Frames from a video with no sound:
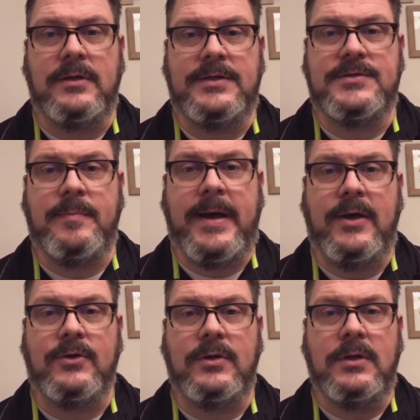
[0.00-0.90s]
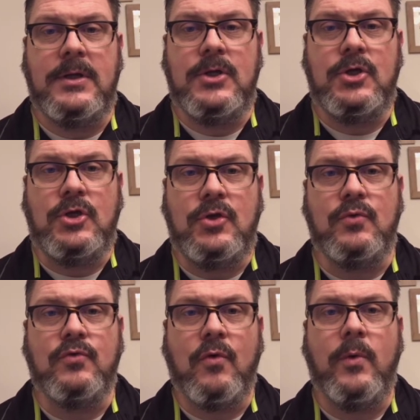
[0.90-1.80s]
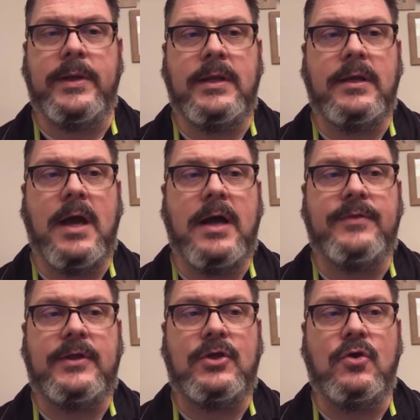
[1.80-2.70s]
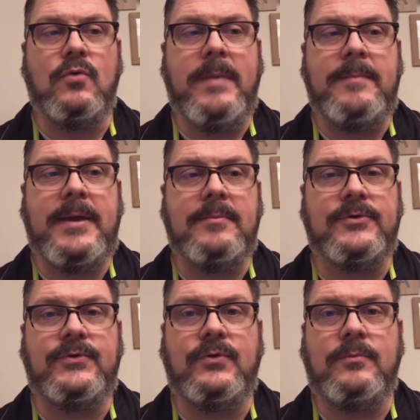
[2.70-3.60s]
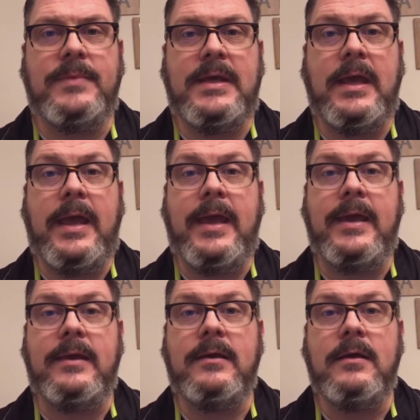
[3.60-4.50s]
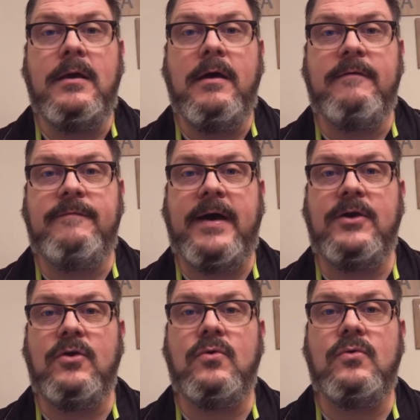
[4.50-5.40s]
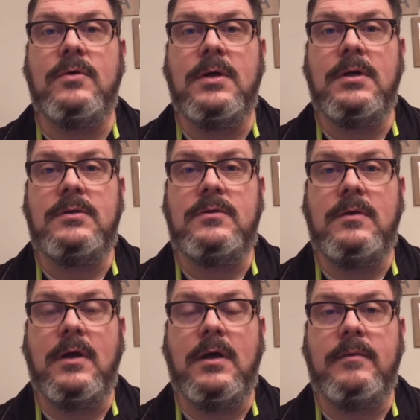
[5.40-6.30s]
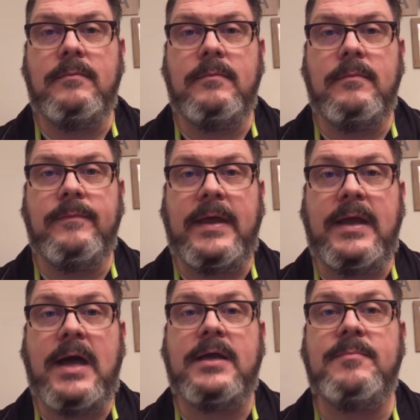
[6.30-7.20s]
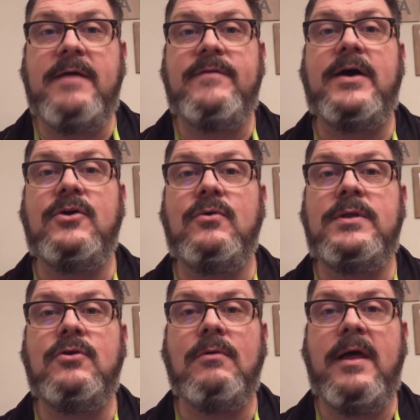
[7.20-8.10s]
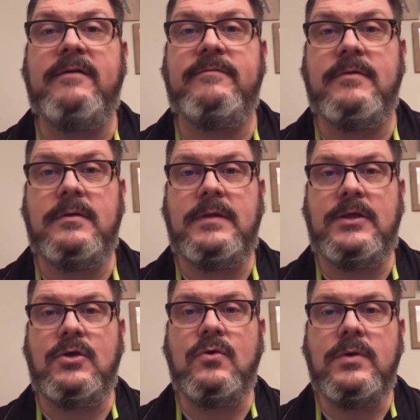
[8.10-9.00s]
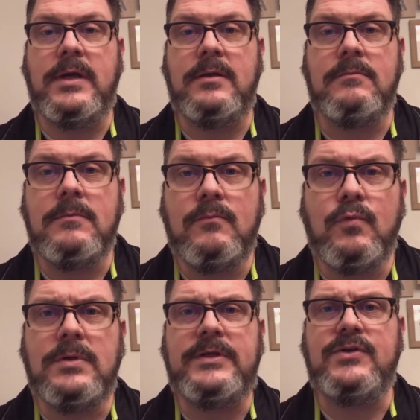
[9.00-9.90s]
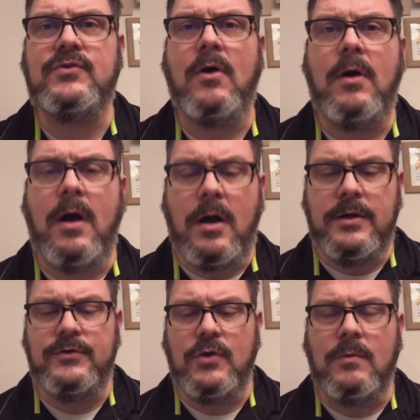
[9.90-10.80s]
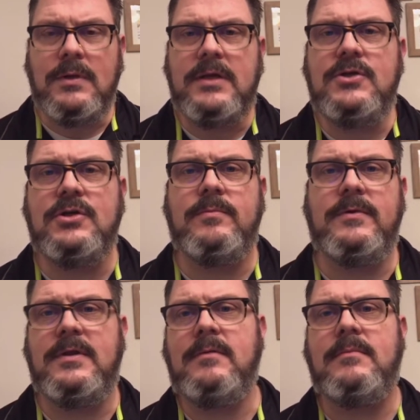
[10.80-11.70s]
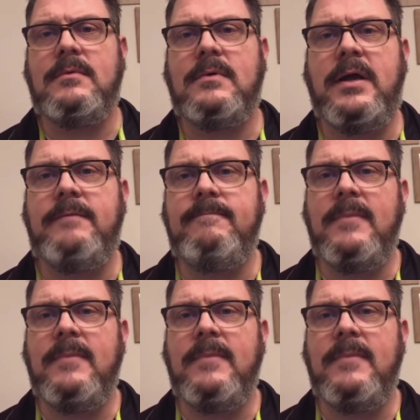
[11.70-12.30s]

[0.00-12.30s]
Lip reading: It's about you growing in God, that you may be able to be a value, that God can be a value in your life, that you can really just harness your relationship with Him, right?